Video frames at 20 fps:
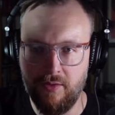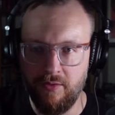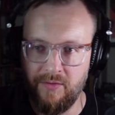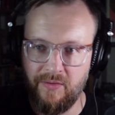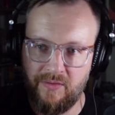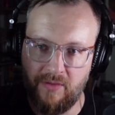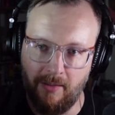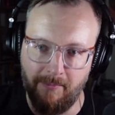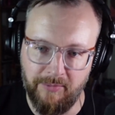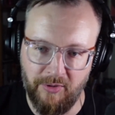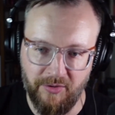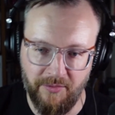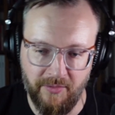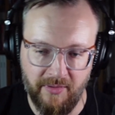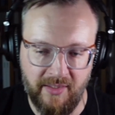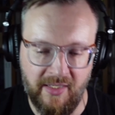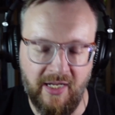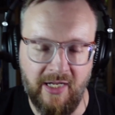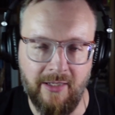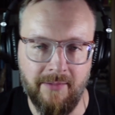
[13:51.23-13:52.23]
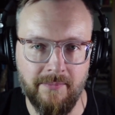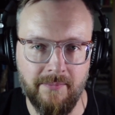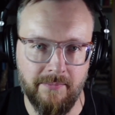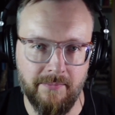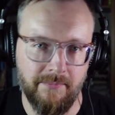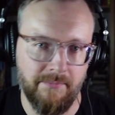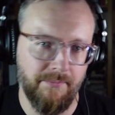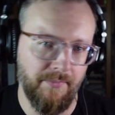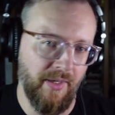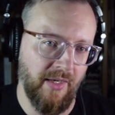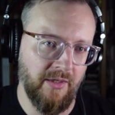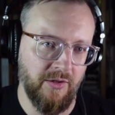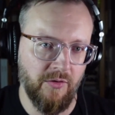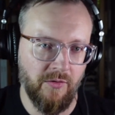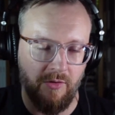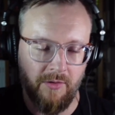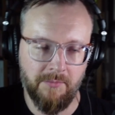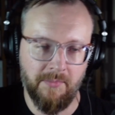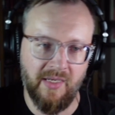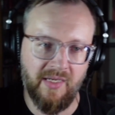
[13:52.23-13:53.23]
just upload a game and you
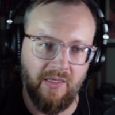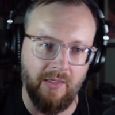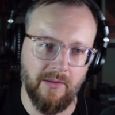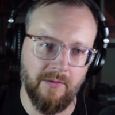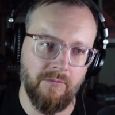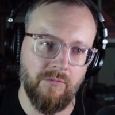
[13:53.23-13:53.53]
can make it